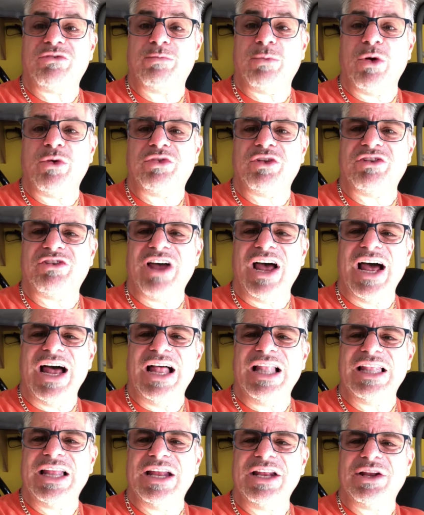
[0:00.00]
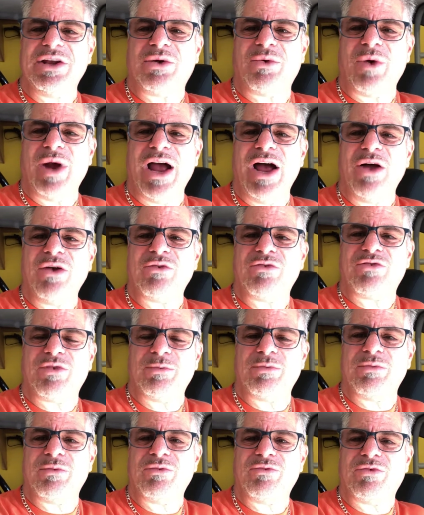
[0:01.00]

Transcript: both the tile and the grout, from,